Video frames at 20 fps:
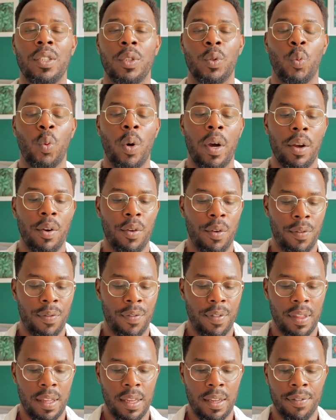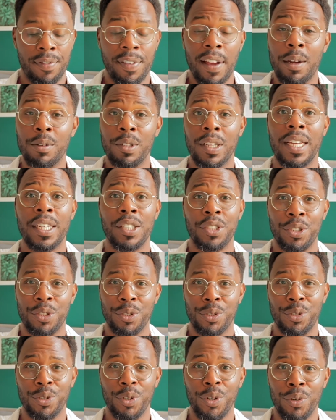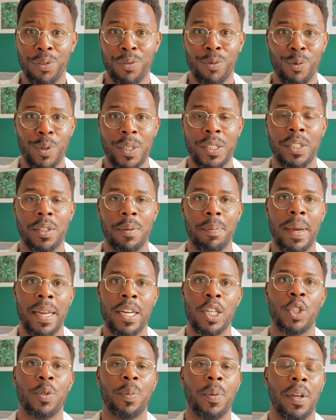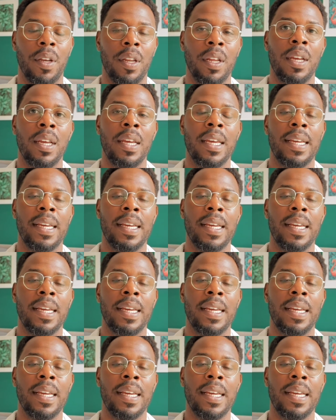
is one of the foundations of risk management.